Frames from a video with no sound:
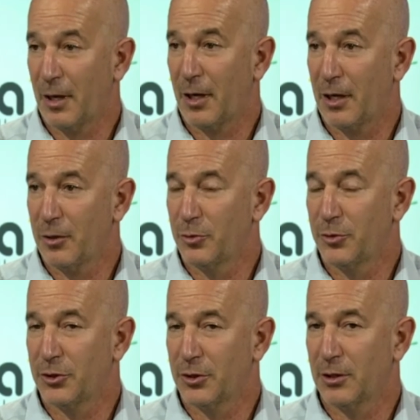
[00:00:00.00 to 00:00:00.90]
I would
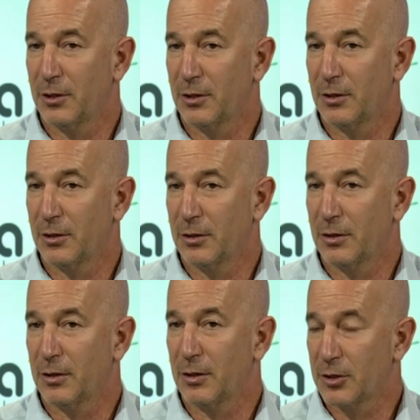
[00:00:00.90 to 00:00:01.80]

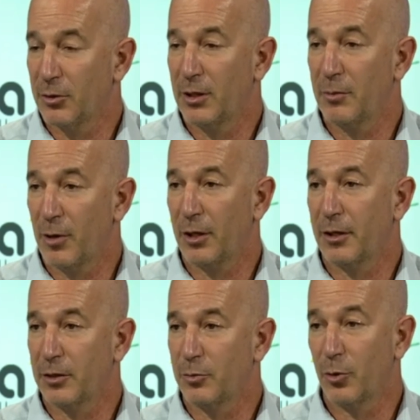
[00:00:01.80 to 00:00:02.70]
say the Israeli
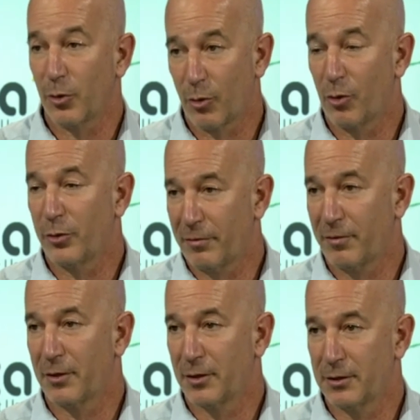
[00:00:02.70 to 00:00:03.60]
market will grow
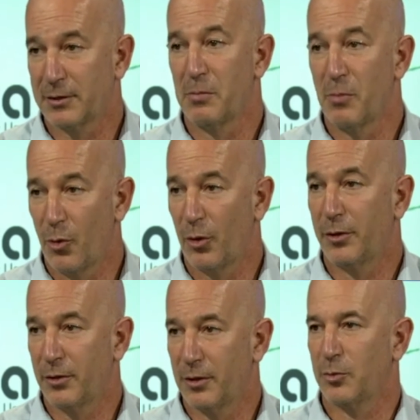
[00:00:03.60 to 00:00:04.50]
definitely. Some more
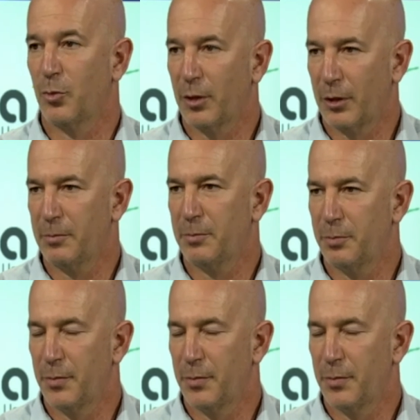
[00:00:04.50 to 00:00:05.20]
ideas will come.